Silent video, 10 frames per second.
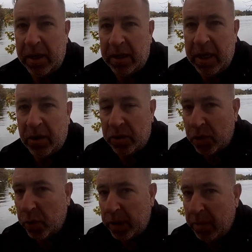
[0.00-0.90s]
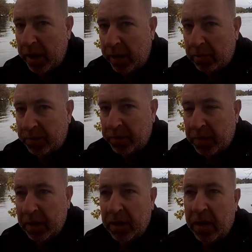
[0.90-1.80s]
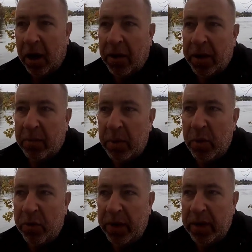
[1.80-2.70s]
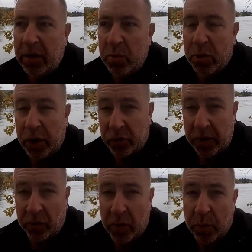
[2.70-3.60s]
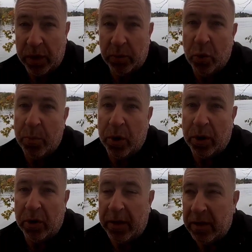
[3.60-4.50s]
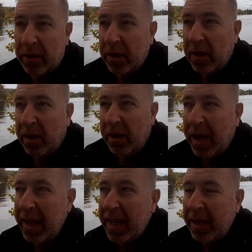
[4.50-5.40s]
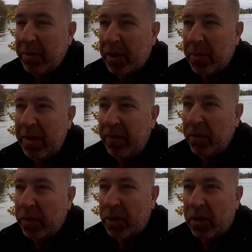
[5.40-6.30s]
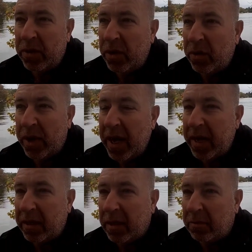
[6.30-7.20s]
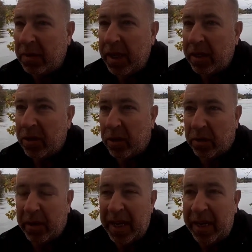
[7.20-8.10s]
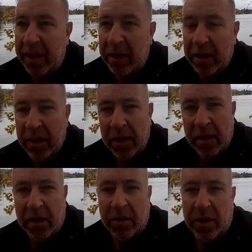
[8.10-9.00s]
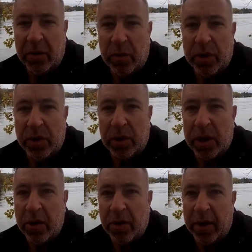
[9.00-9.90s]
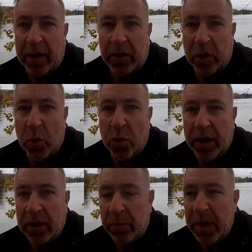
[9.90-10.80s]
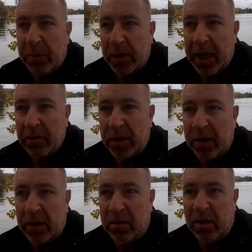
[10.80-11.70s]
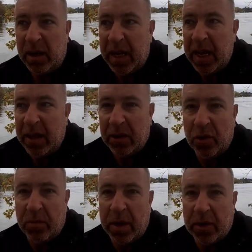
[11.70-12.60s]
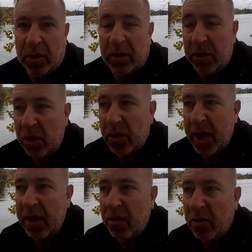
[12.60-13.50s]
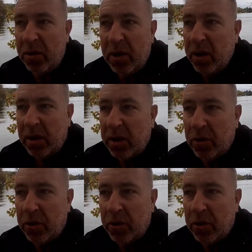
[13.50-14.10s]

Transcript: etc.? It's quick money. Are they going to be moving into more street robberies, more burglaries? I think there was some influencer in UK, some TikTok idiot, that was going around and just walking into people's houses. And again, there's not much under UK law, there's